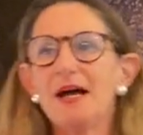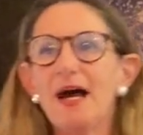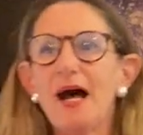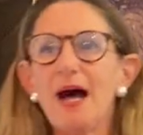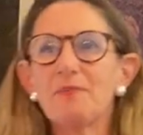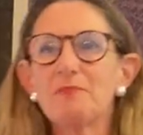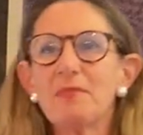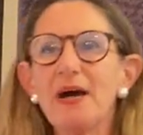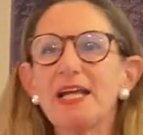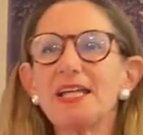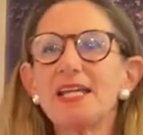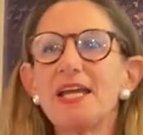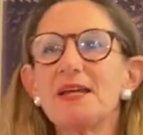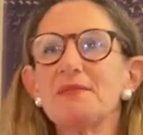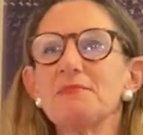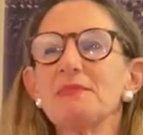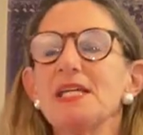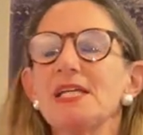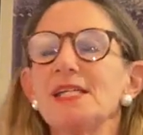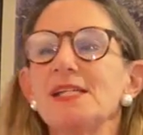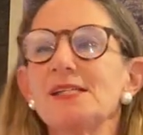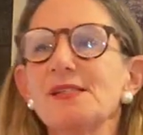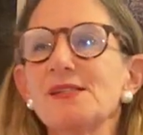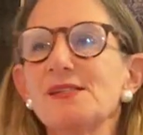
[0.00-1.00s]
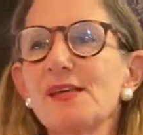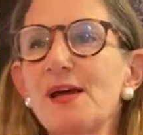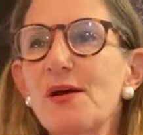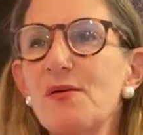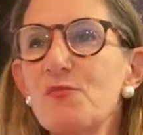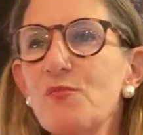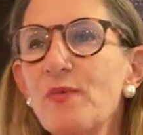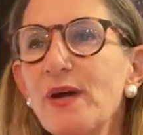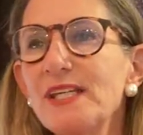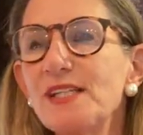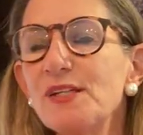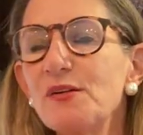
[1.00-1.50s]
my name is uh,
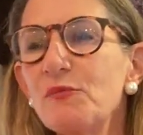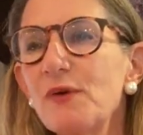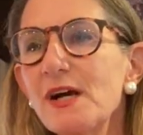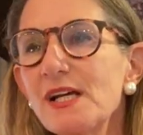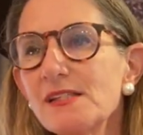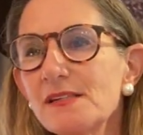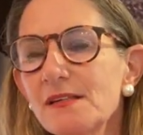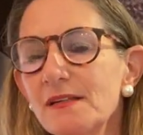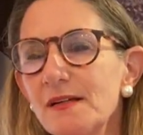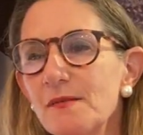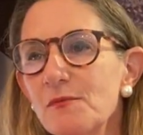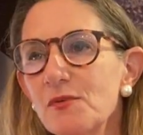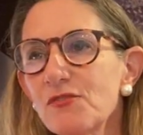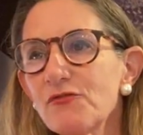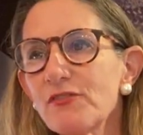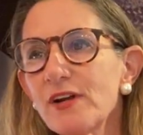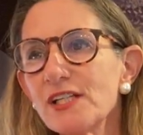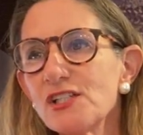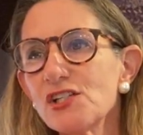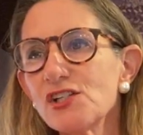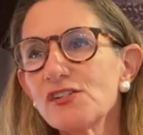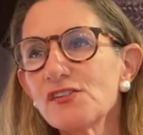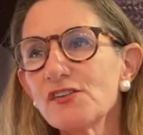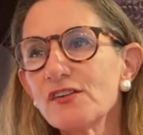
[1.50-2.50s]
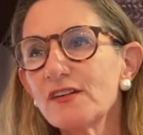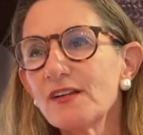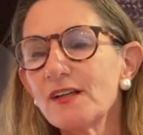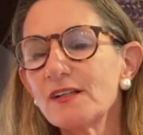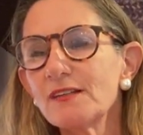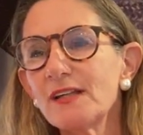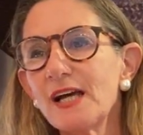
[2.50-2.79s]
Wendy Wesley. I'm a registered and